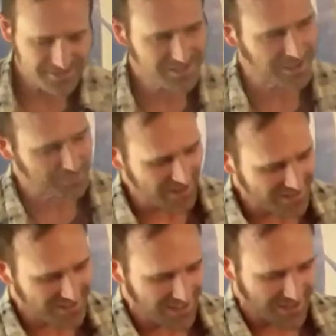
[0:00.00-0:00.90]
Sit
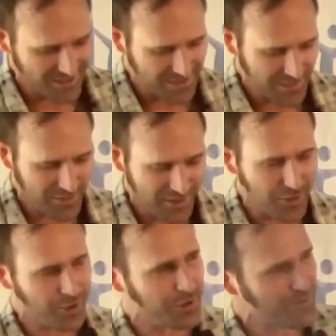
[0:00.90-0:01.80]
back down.
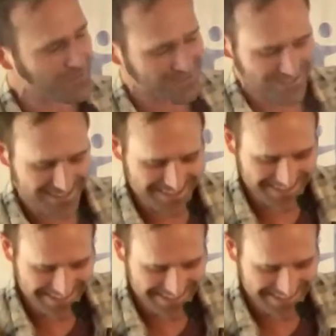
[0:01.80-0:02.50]
Everything hurts.